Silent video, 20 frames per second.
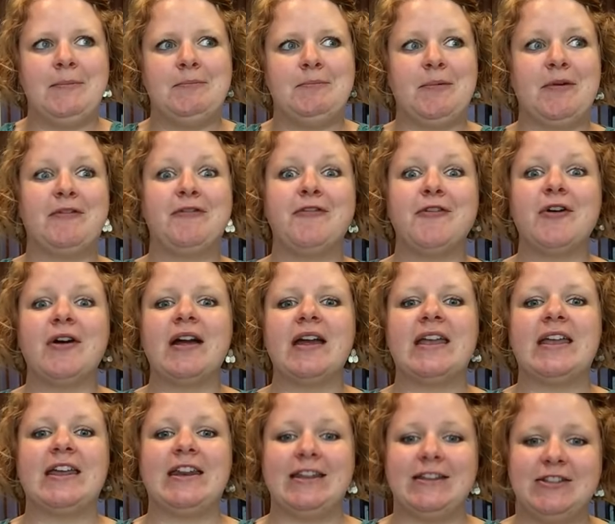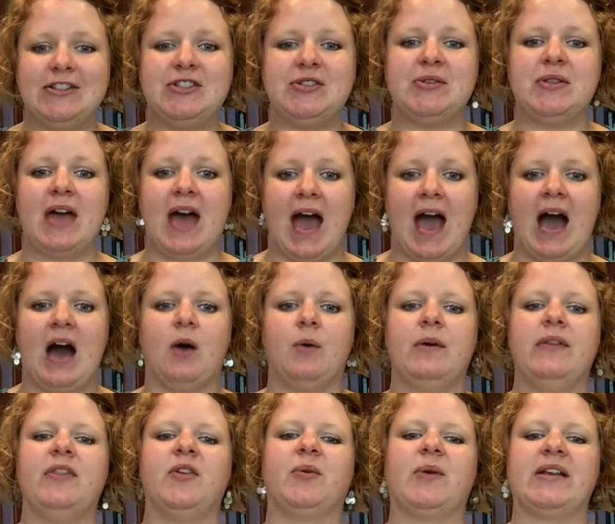Before I get into the how
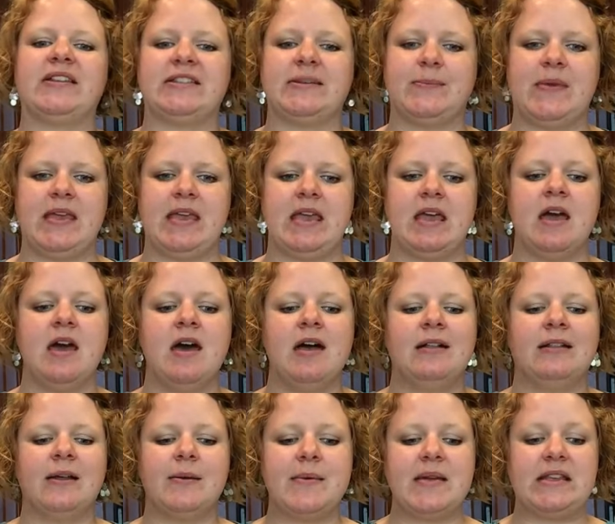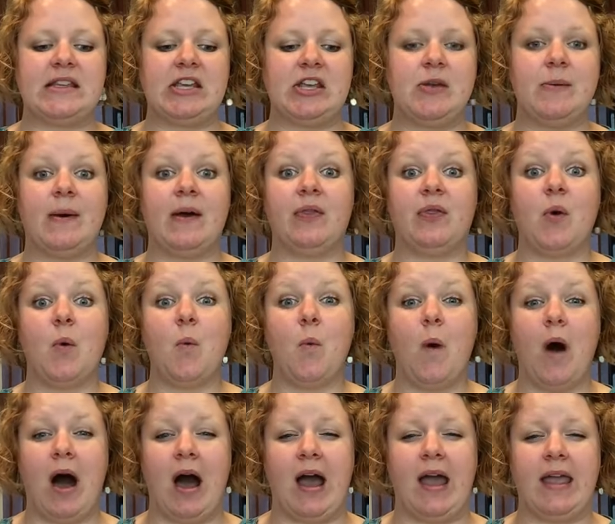and the recipe, let me tell you about the
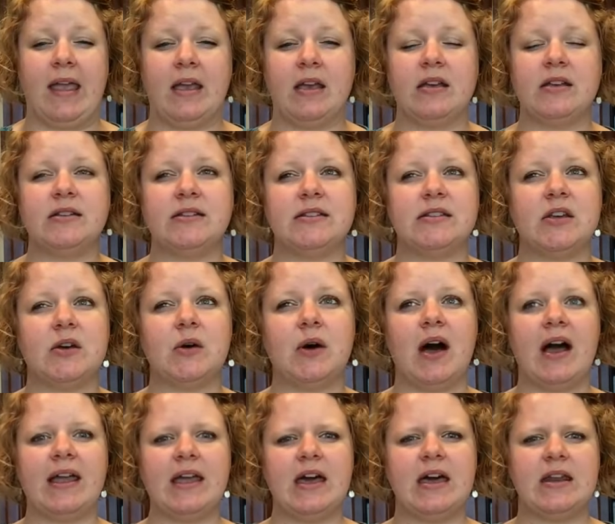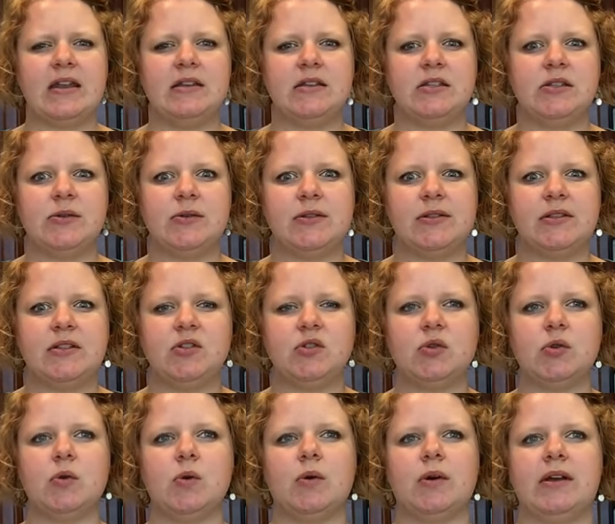why. So I got into
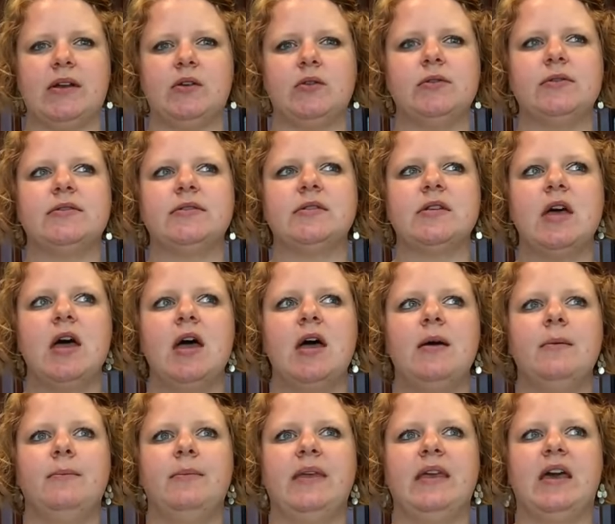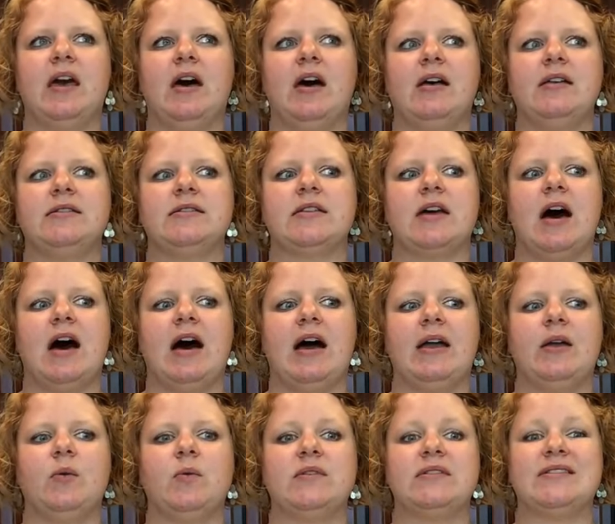essential oils because
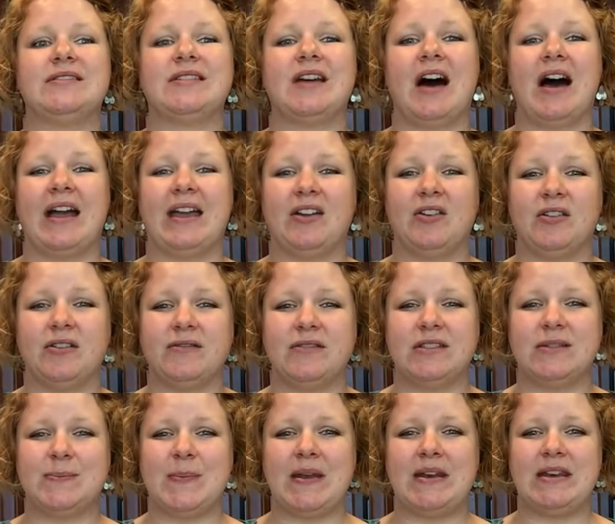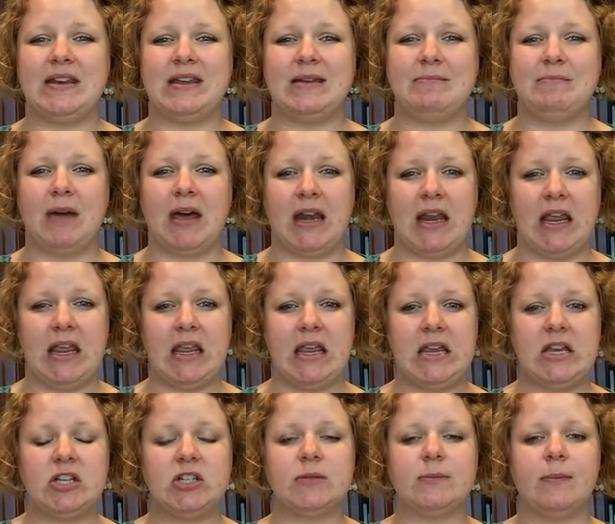I was tired of spending money
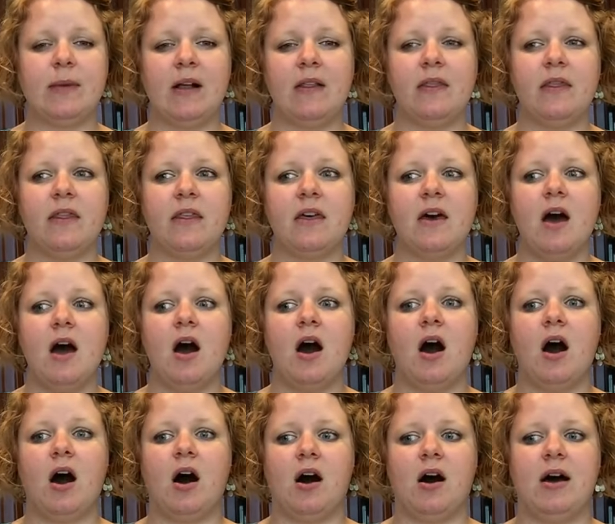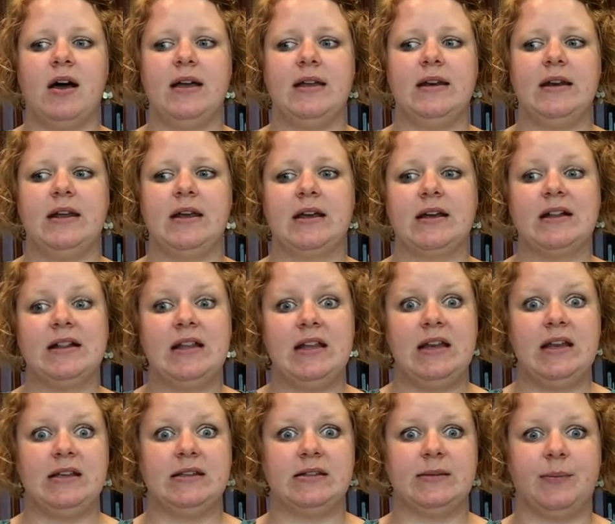each month on
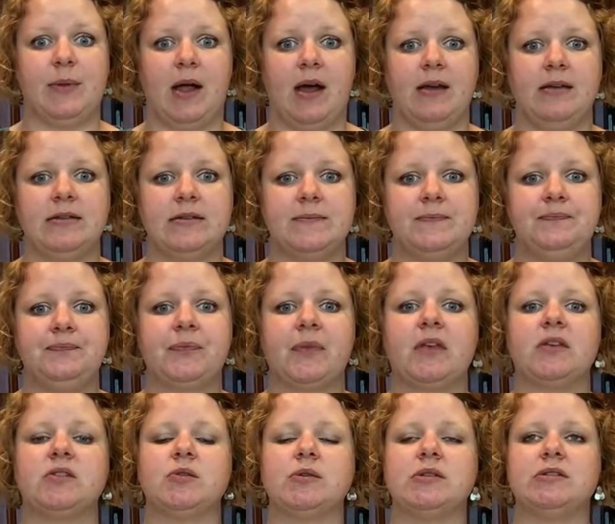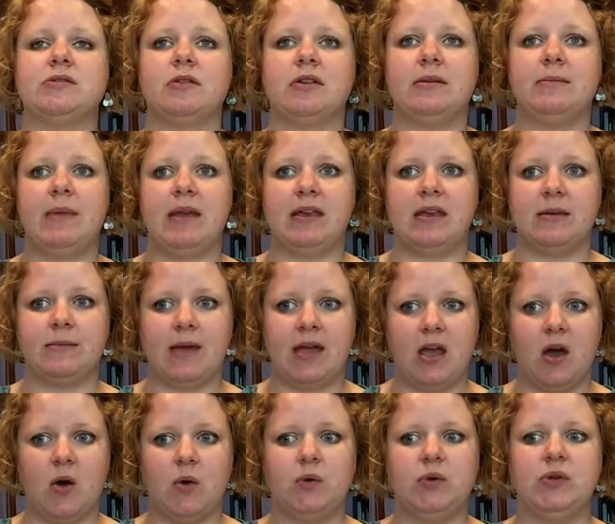cleaning supplies. So I started making my
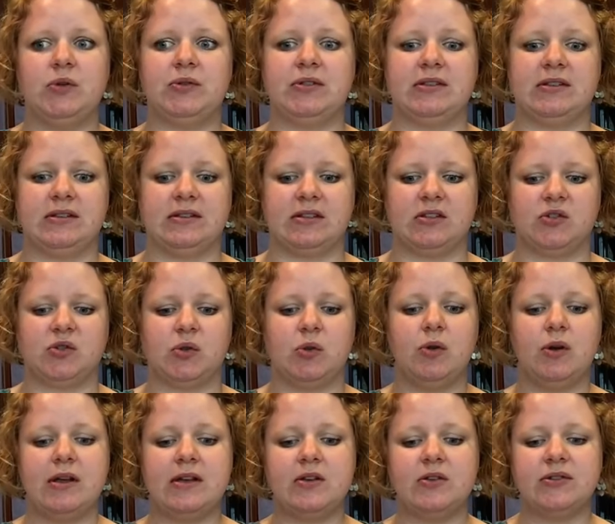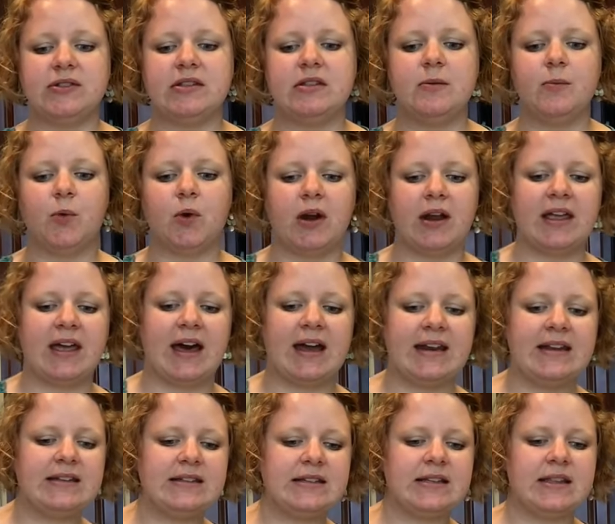own using essential oils, and the more I got
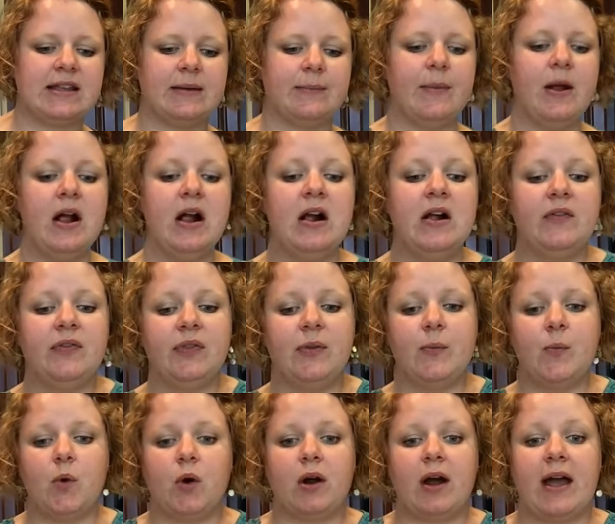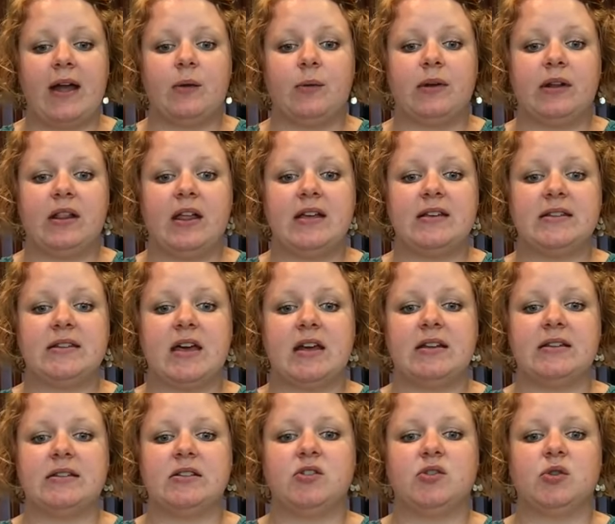into them, the more I realized that
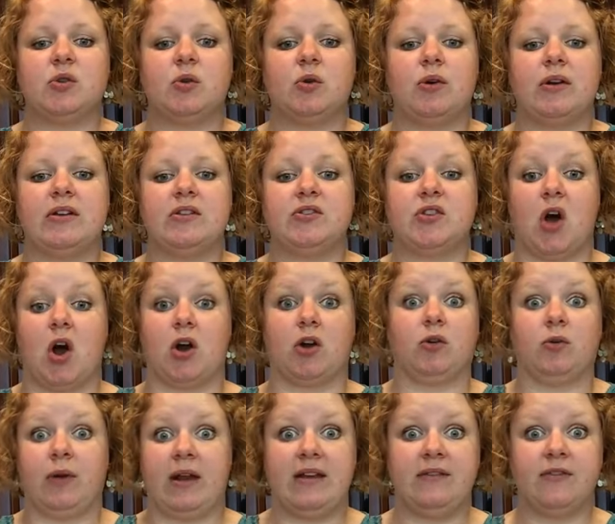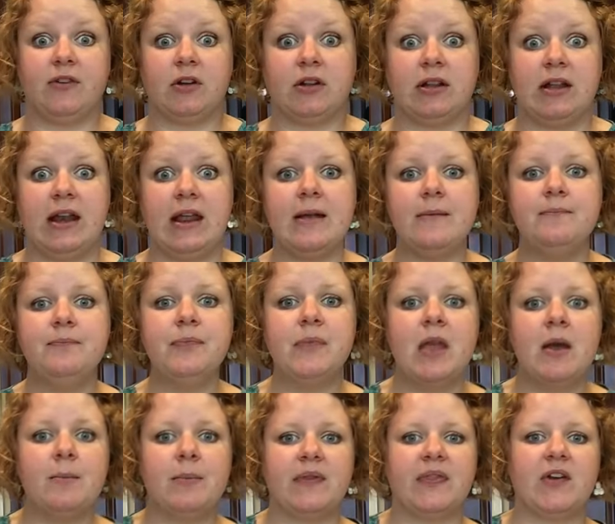essential oils are great for cleaning,
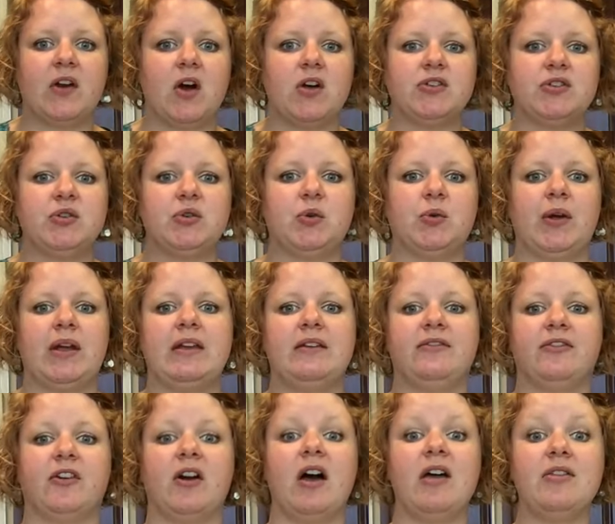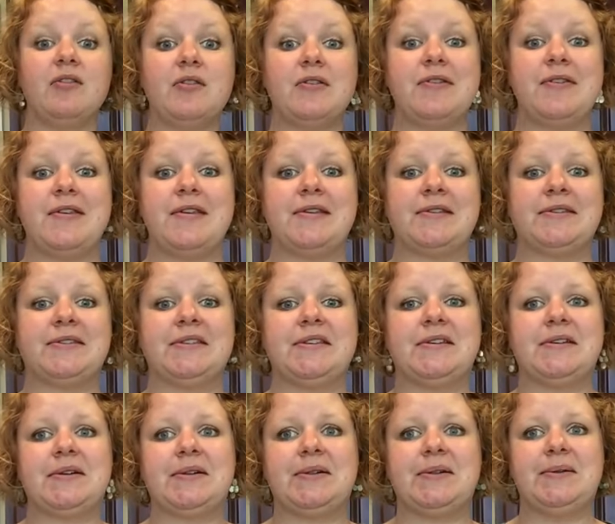but they're also great for other things,
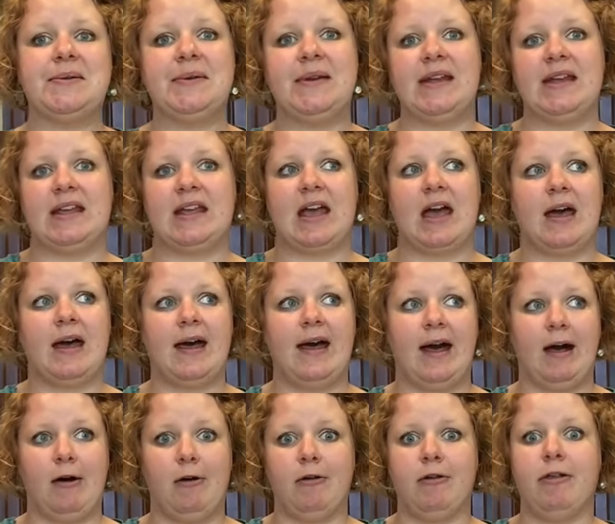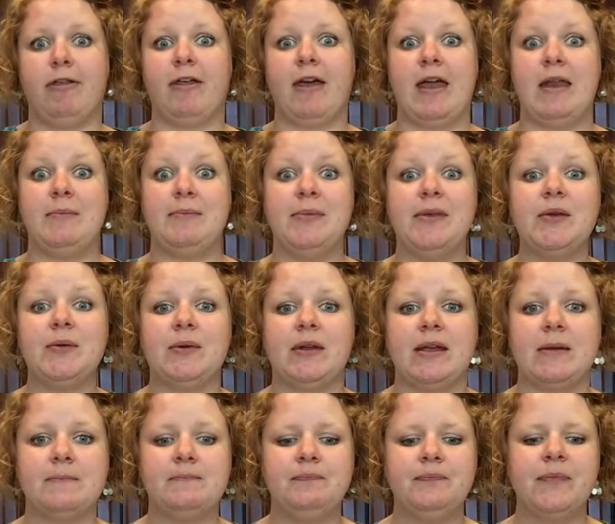including health and
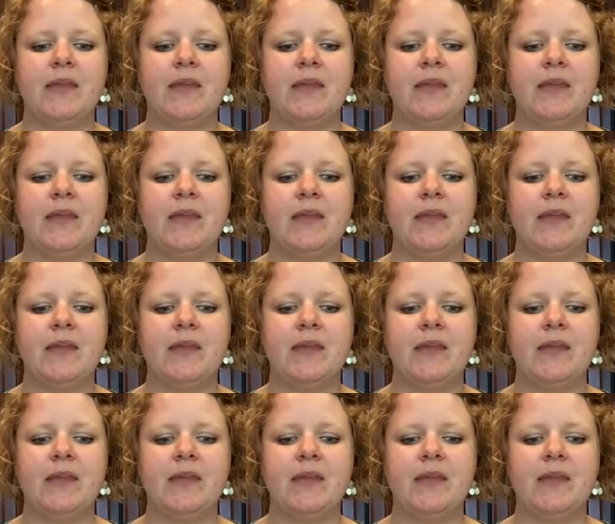beauty.